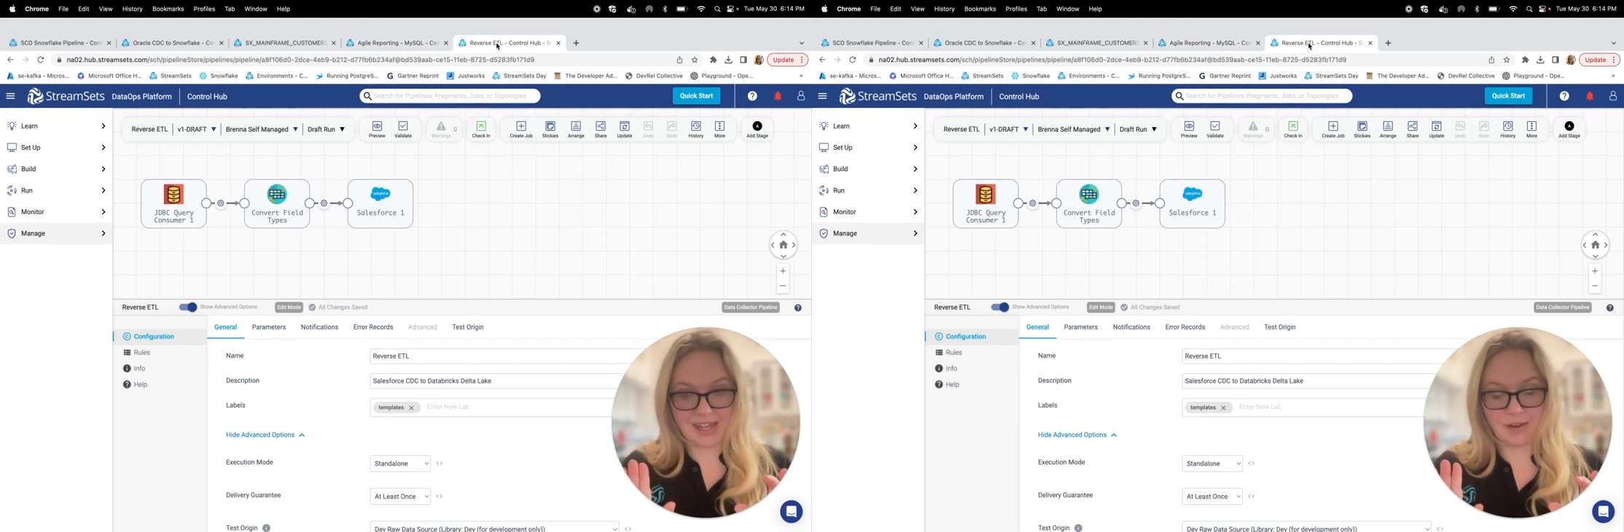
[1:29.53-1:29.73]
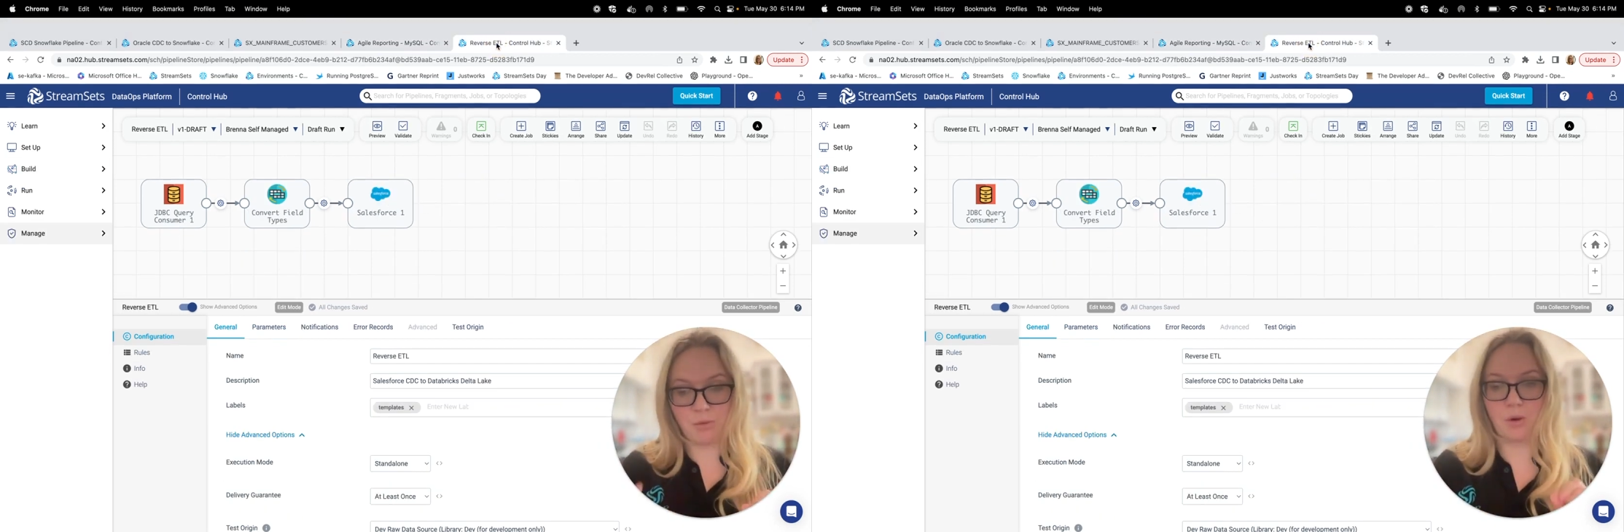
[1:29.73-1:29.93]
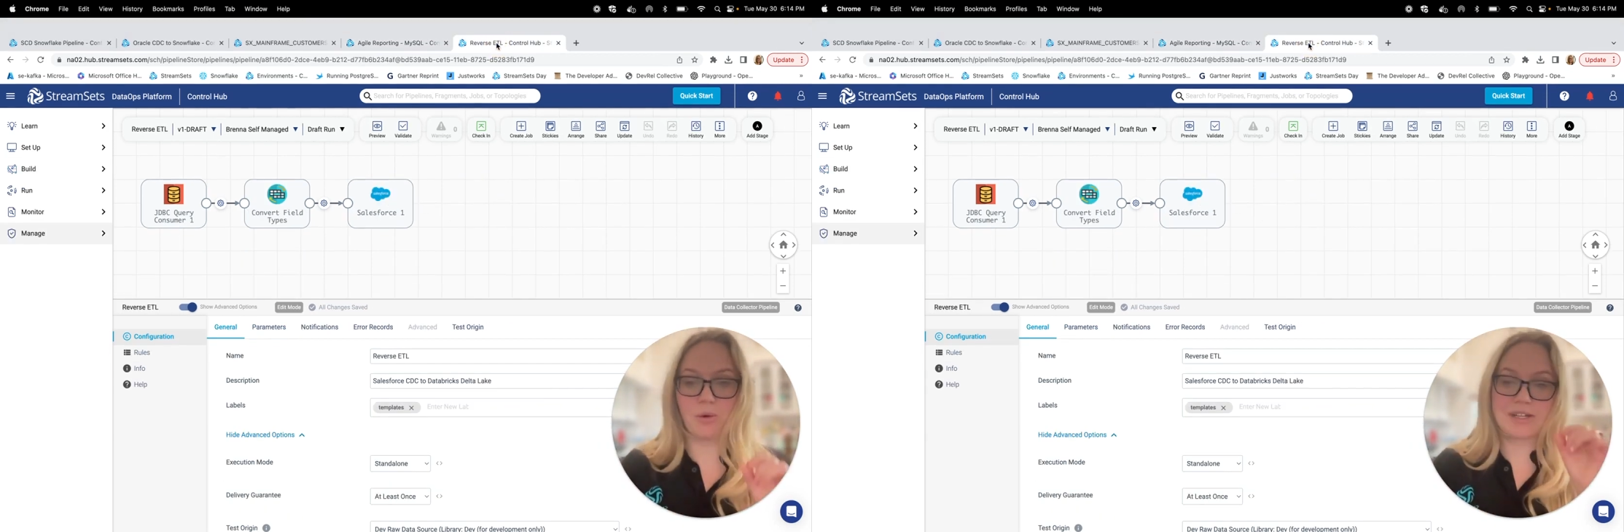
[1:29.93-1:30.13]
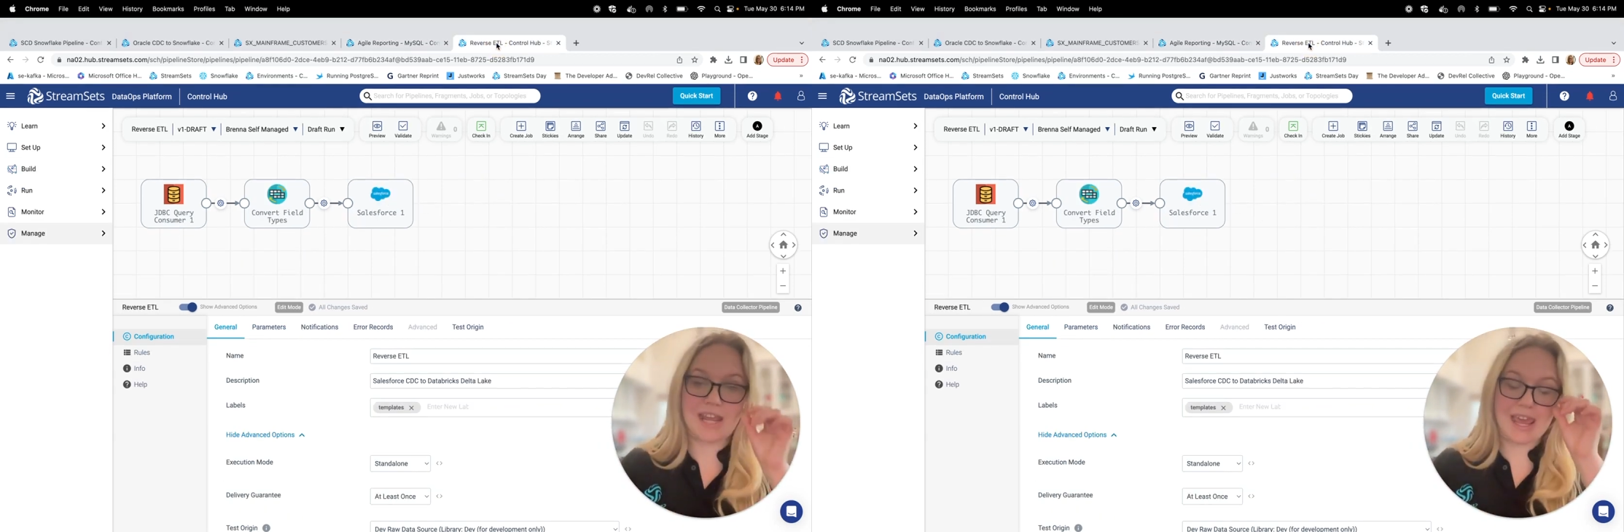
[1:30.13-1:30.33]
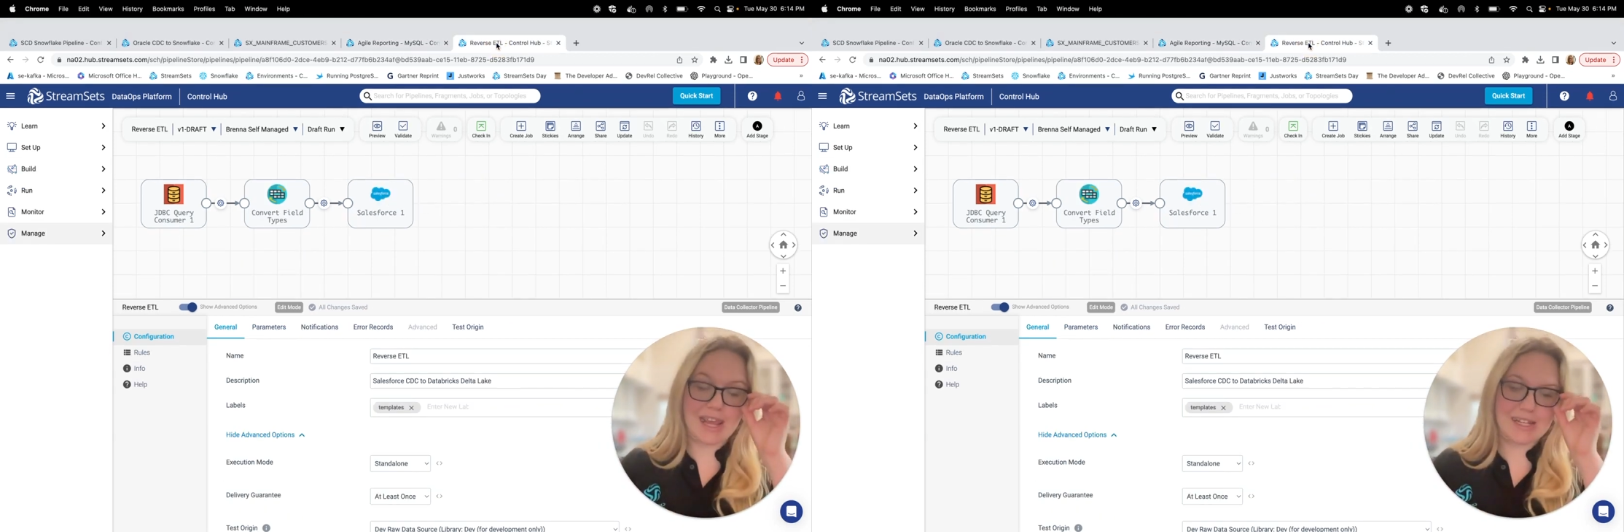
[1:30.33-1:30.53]
where we're
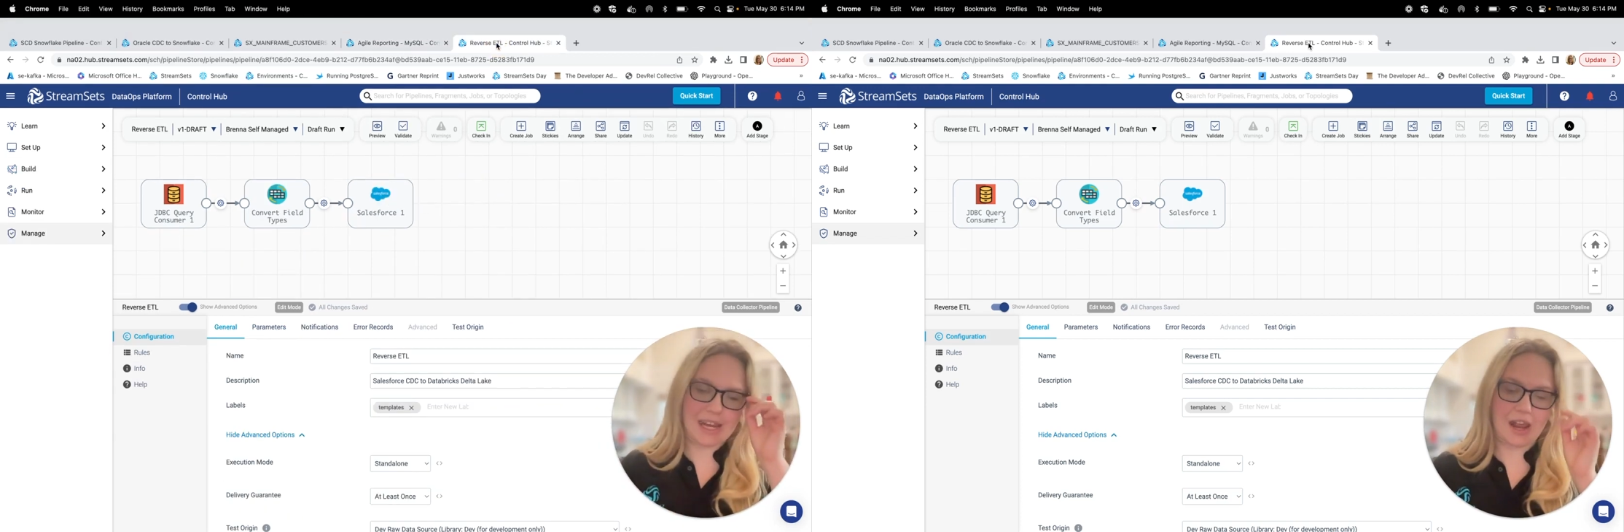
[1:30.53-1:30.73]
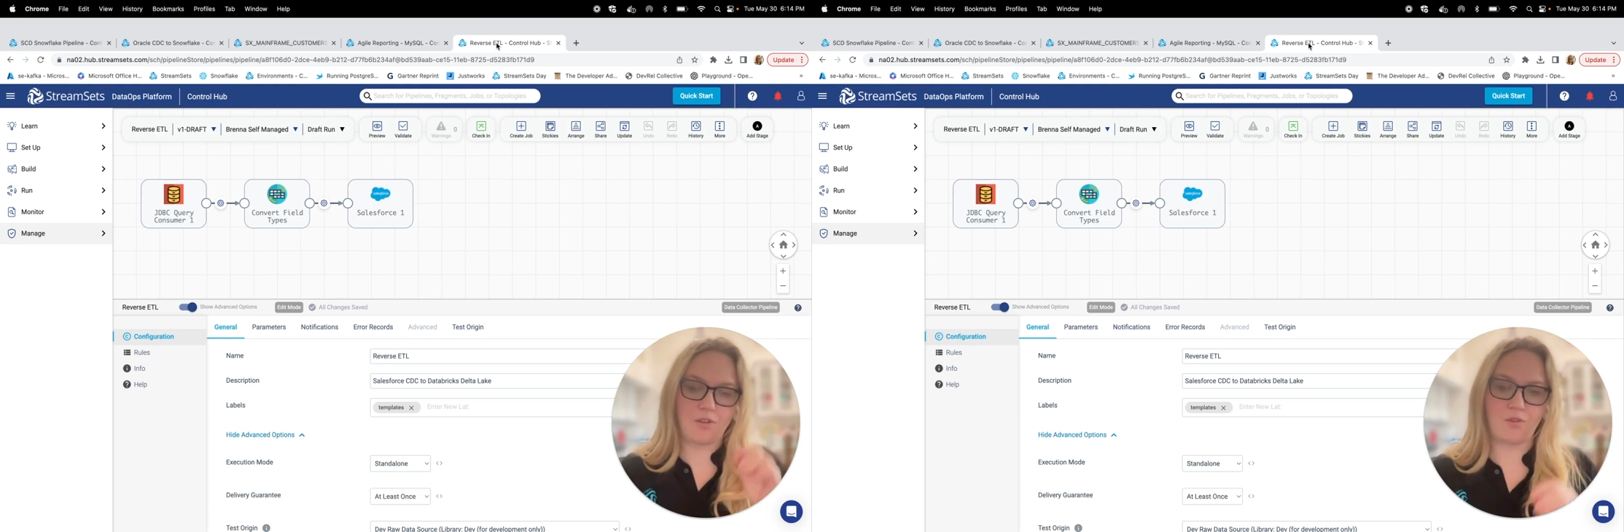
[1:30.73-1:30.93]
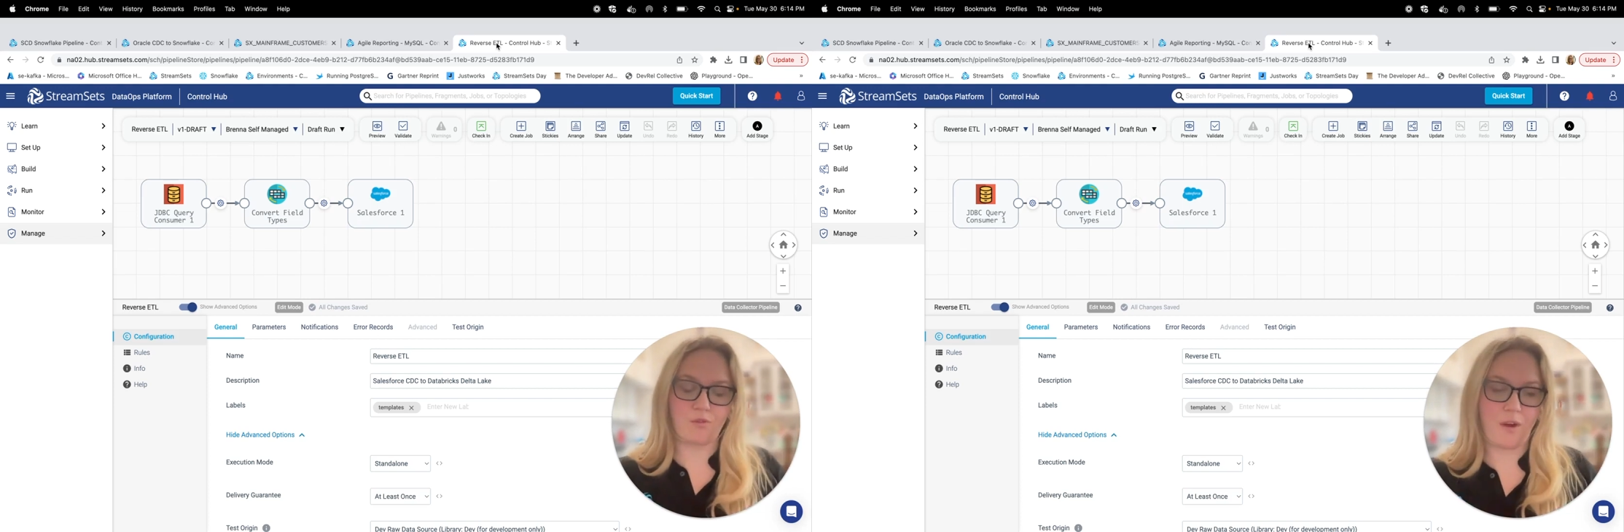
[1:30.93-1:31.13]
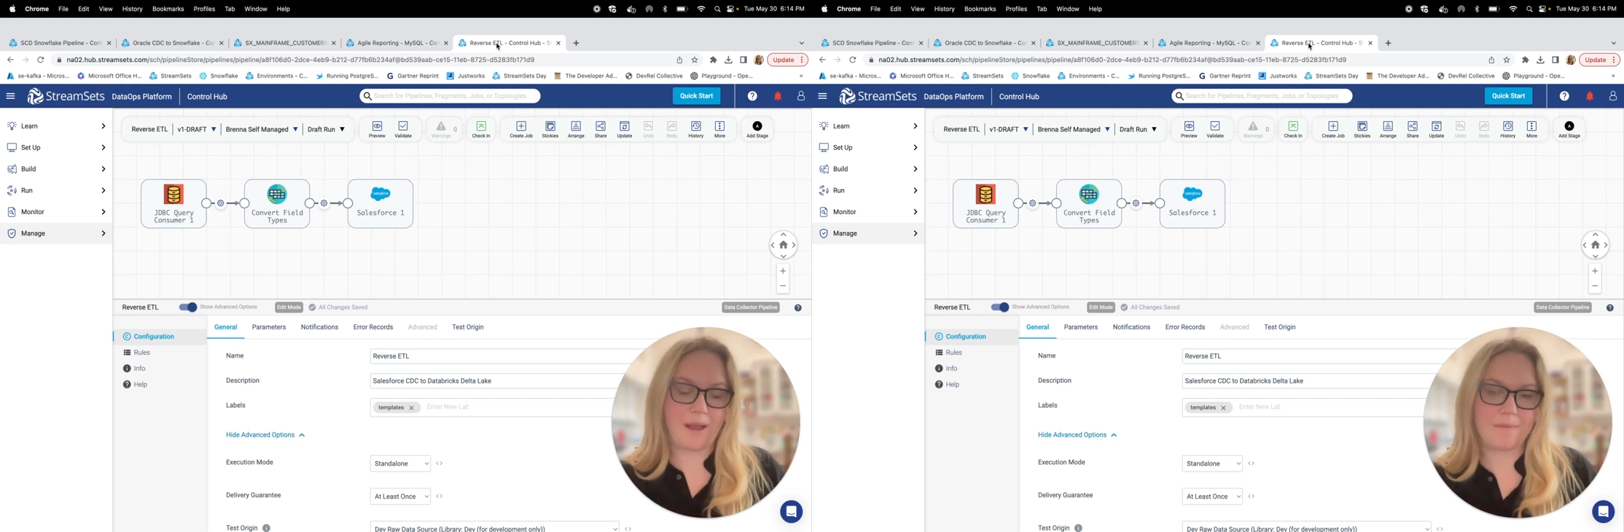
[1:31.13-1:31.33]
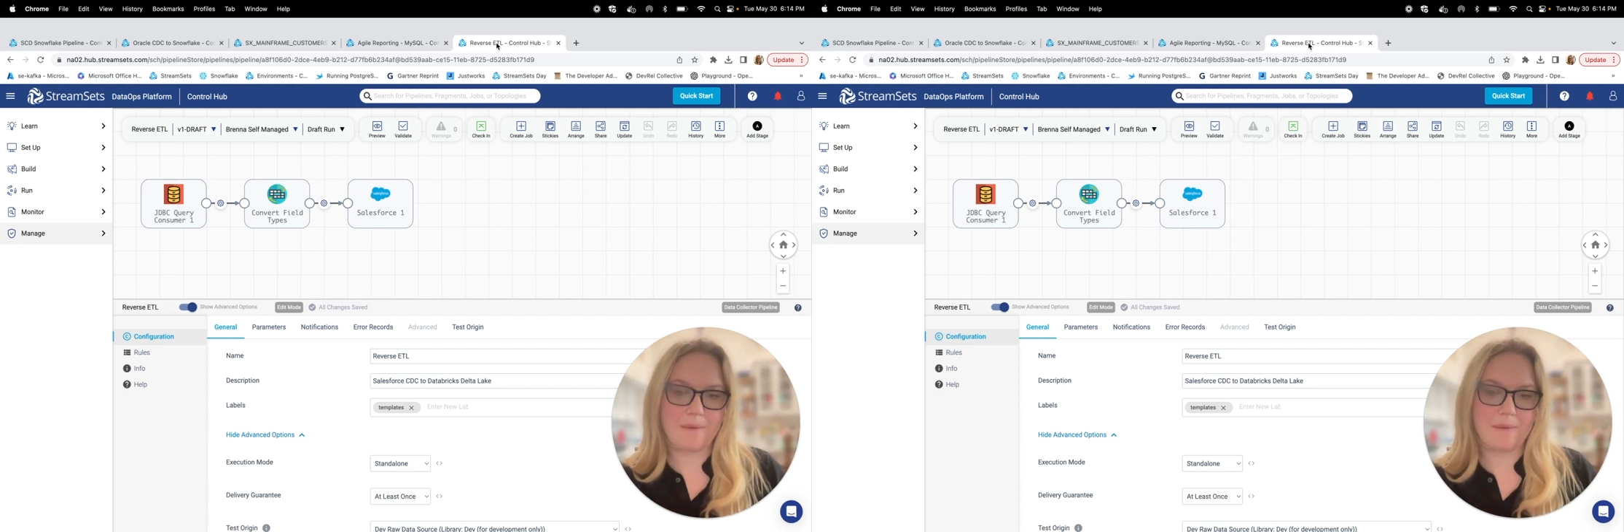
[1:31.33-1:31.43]
taking data from